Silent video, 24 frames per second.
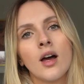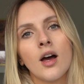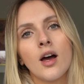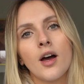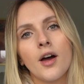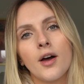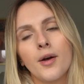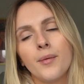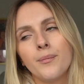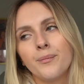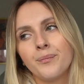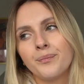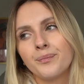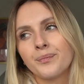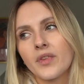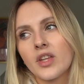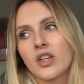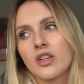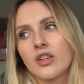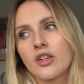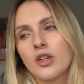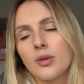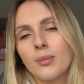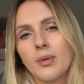
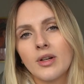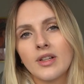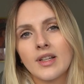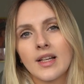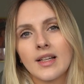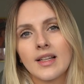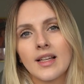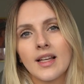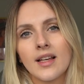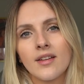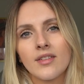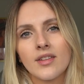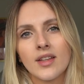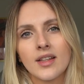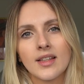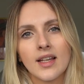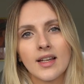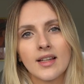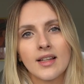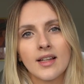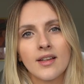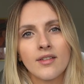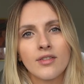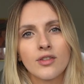sumo deadlifts, like
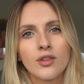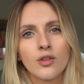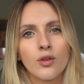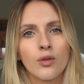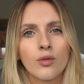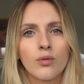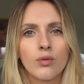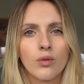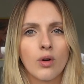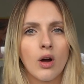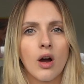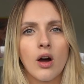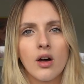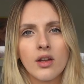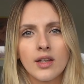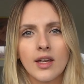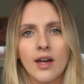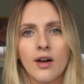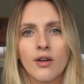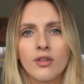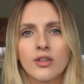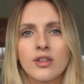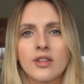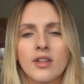deadlifts or
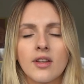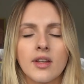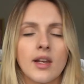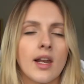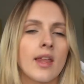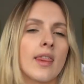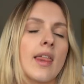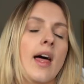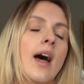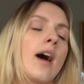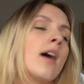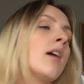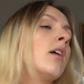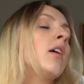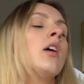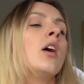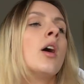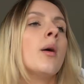RDLs or something like that.